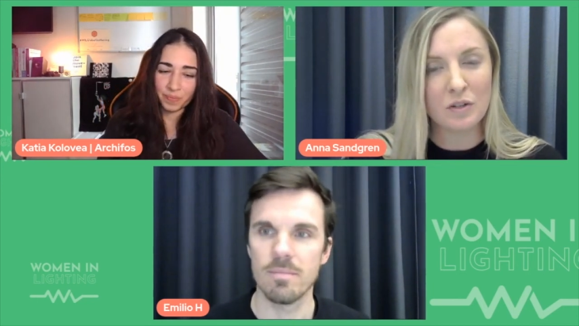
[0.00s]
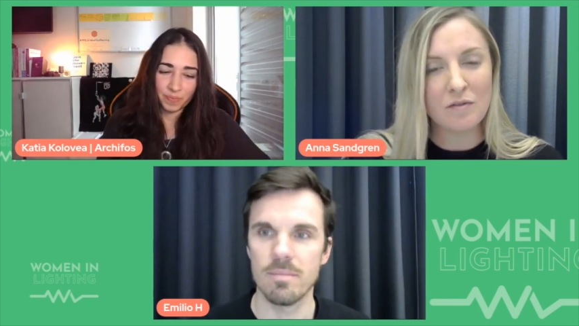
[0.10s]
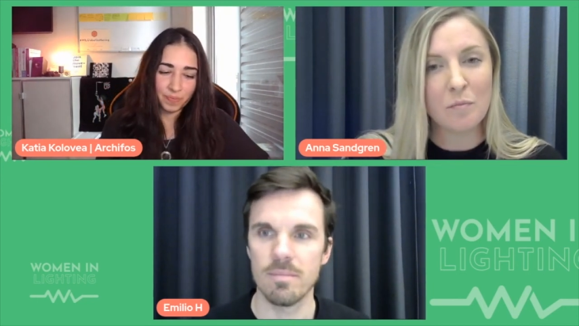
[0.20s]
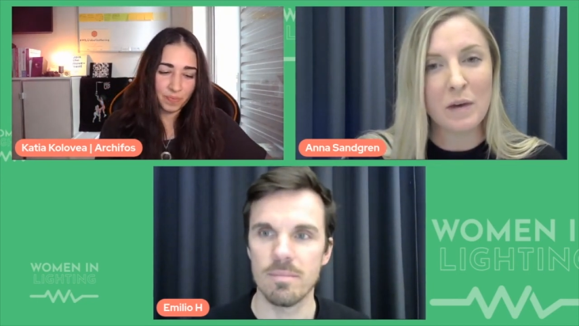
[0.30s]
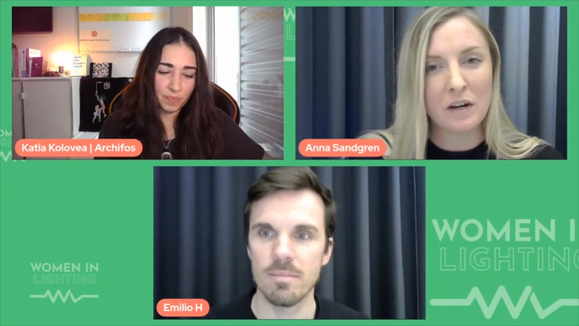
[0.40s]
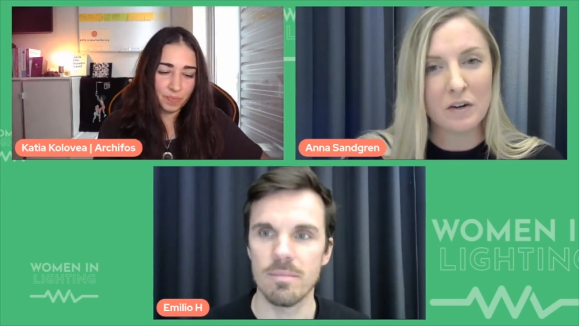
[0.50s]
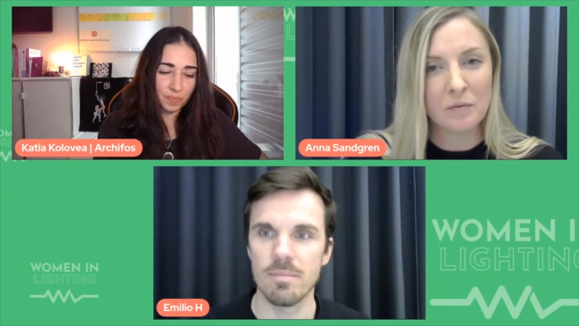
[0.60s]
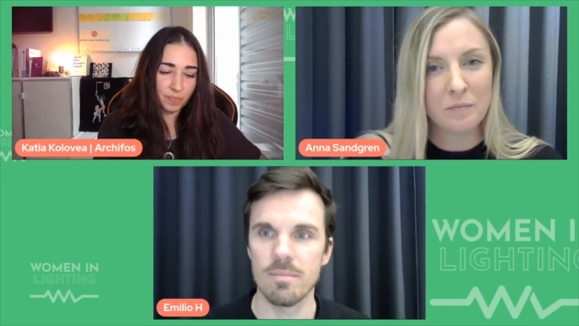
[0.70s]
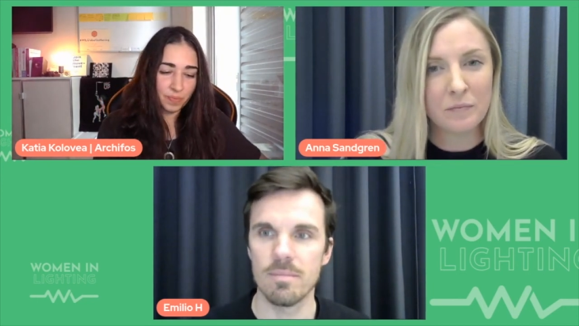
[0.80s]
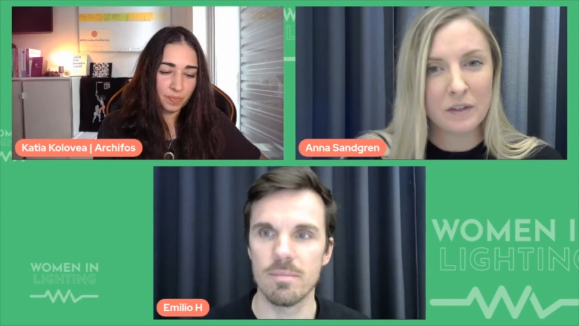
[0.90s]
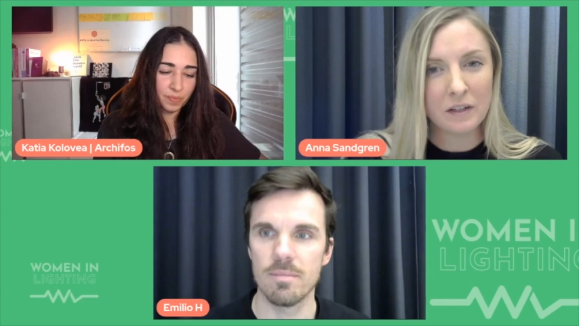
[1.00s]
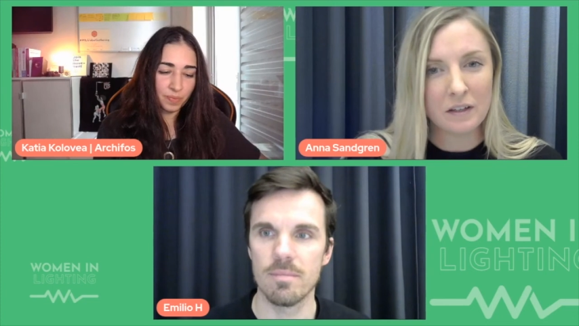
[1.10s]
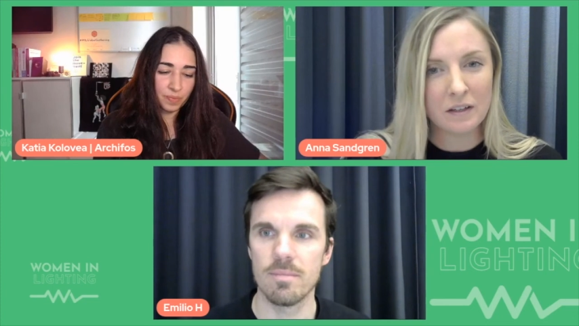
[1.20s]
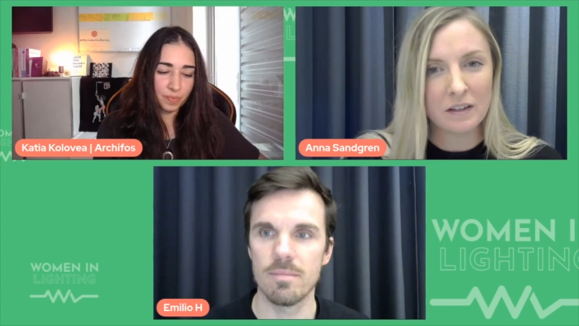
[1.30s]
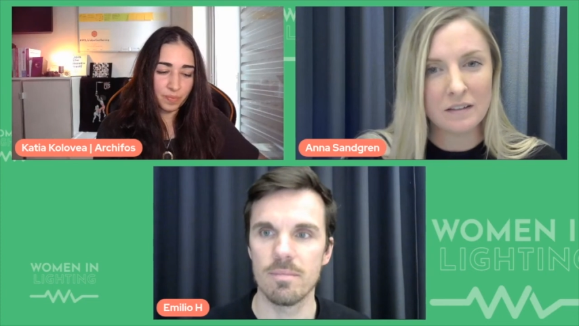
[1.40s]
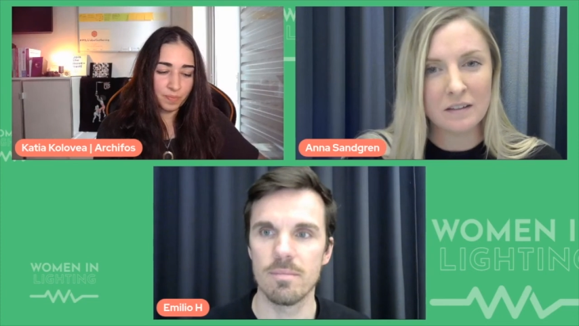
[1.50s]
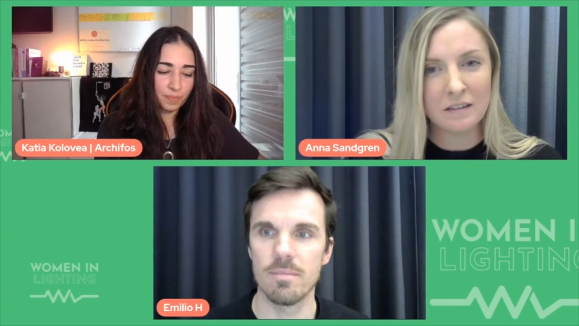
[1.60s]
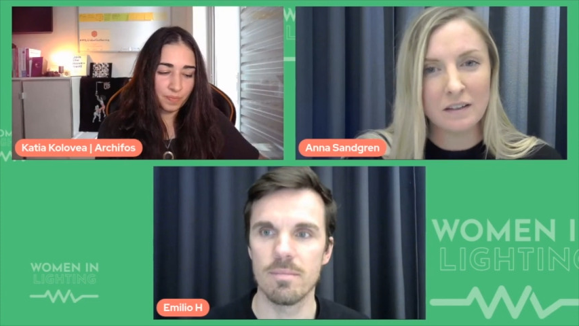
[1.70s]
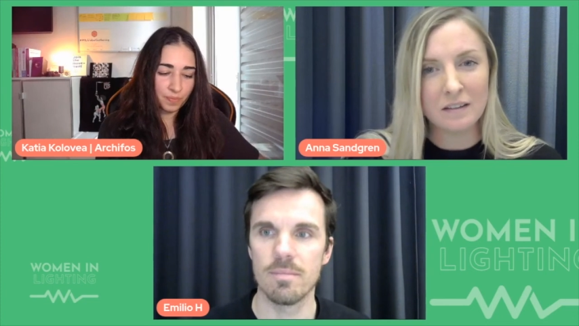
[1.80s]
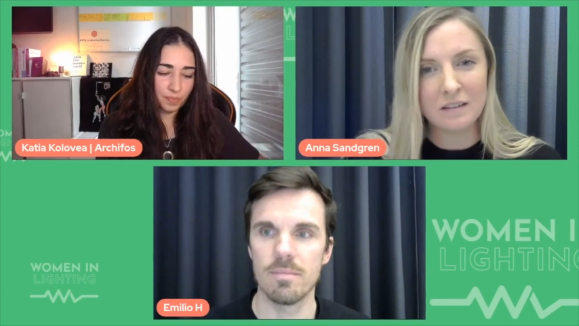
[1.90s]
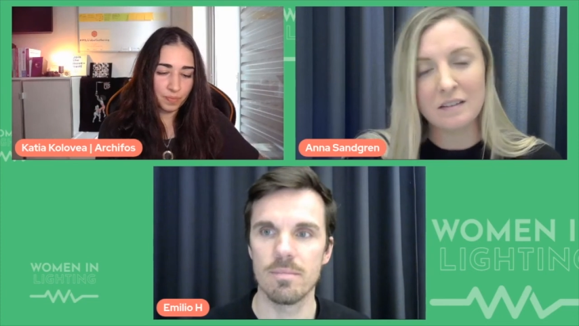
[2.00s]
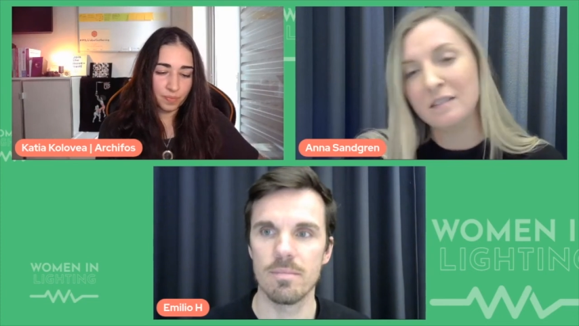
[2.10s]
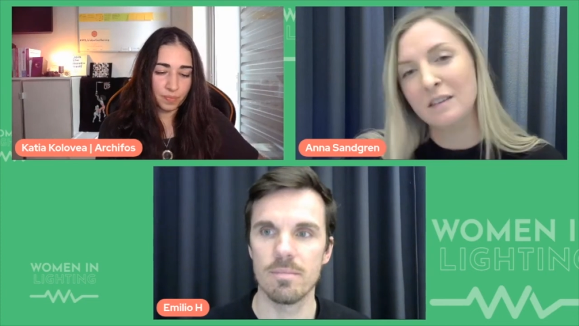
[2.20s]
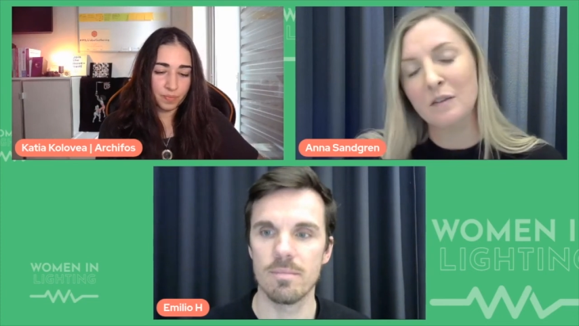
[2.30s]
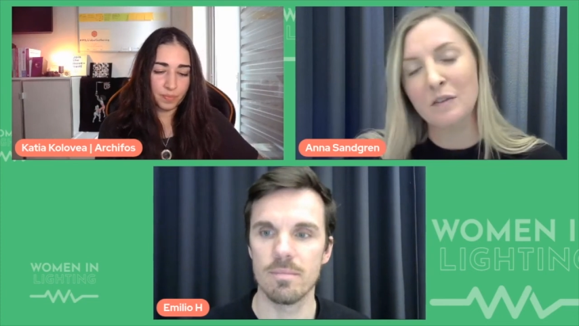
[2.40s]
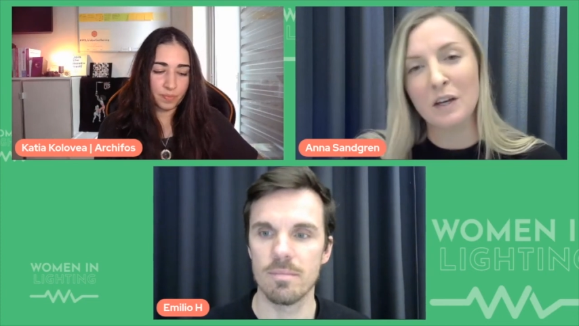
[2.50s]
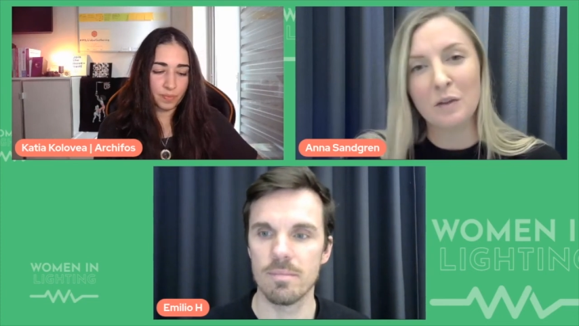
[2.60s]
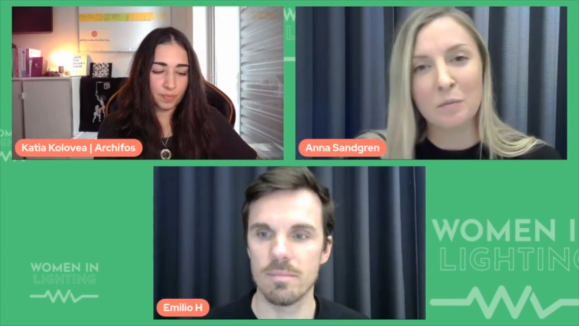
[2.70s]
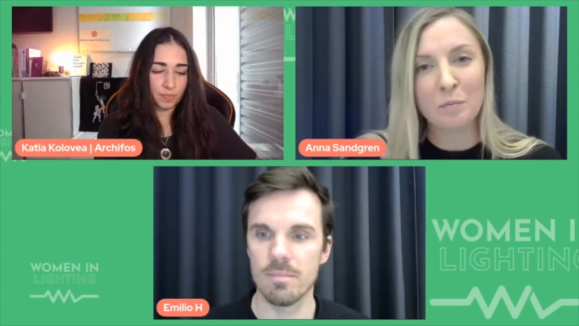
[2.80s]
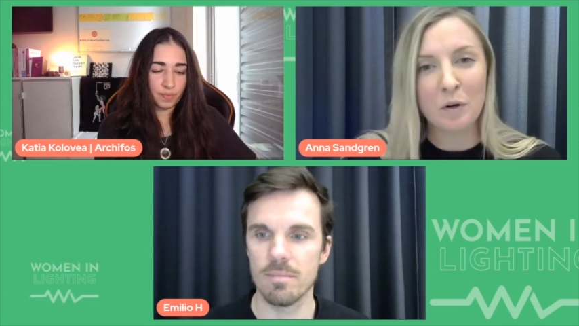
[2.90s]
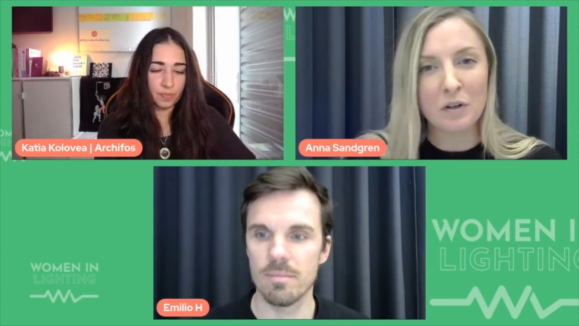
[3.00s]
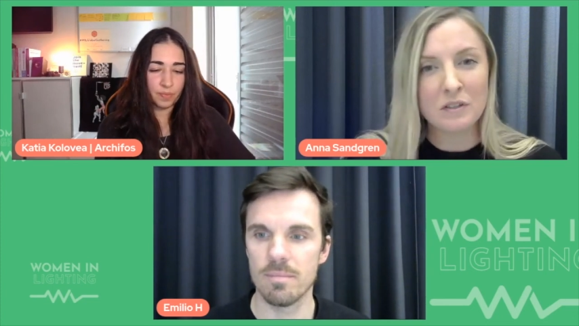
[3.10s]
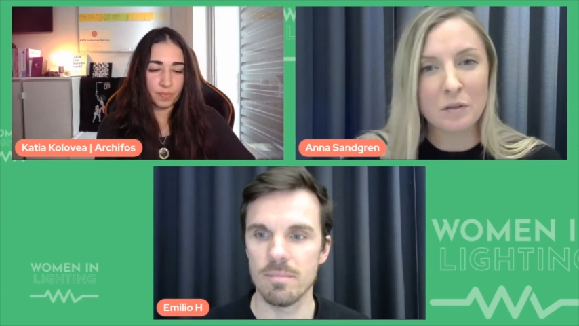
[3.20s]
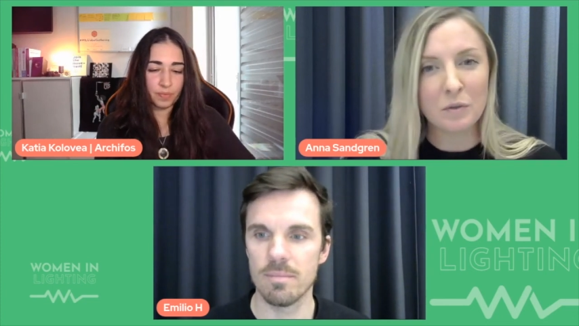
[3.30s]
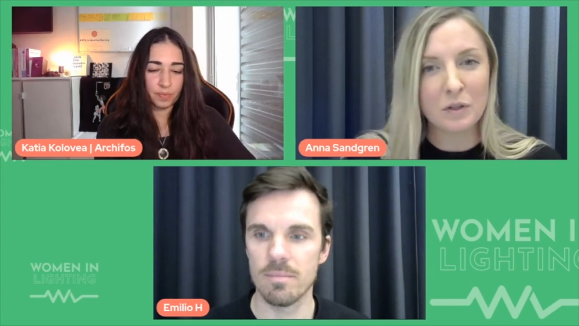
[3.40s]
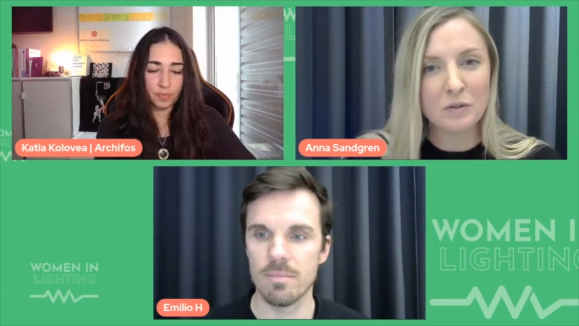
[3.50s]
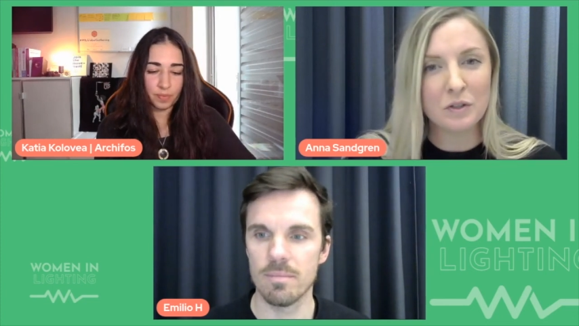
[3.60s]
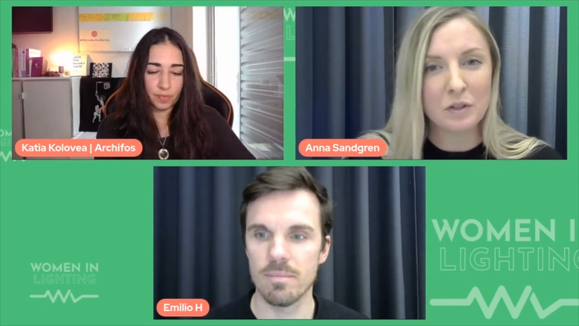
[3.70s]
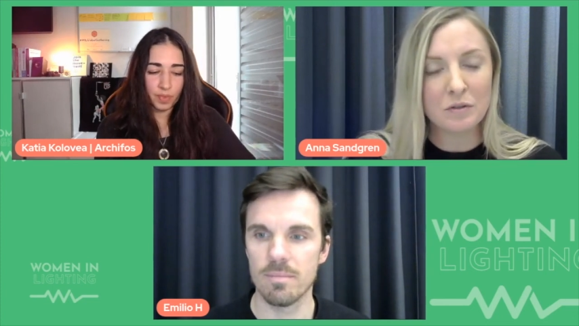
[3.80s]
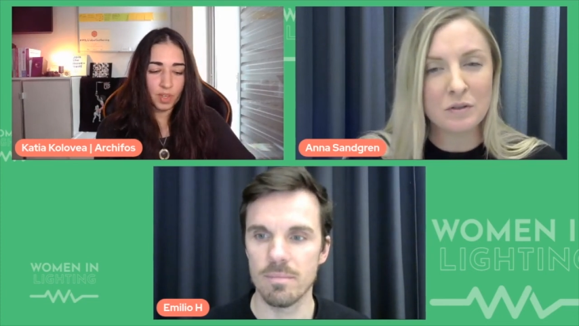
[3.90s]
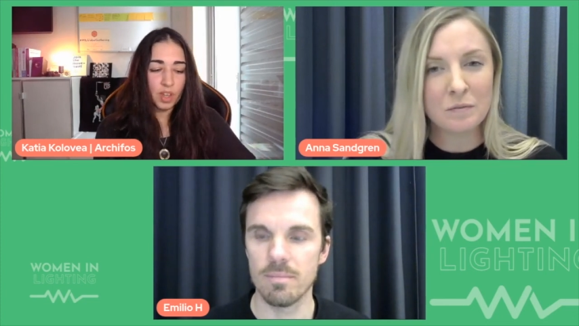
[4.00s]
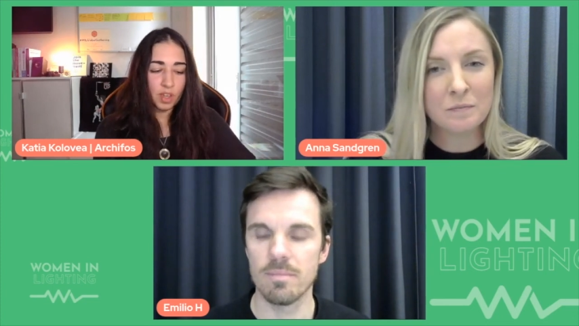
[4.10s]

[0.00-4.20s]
Speaker 1: or even better uh, uh, and, than the other products that we used to use.